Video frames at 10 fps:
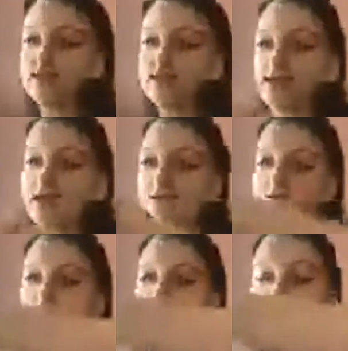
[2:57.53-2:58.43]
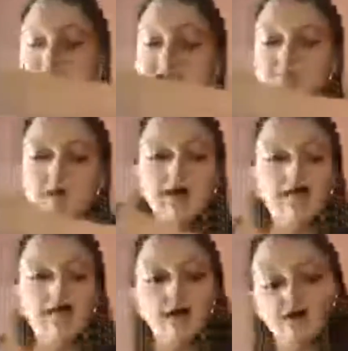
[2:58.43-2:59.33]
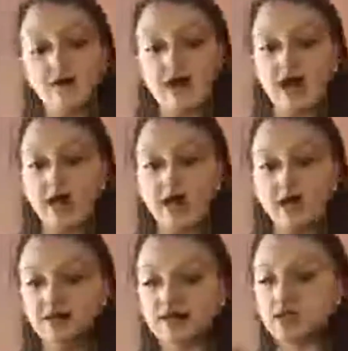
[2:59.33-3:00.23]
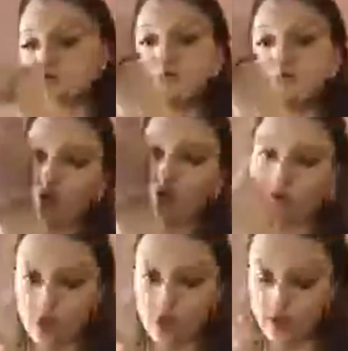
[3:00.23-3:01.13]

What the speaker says: And when you twist the peg another way, the string will go lower.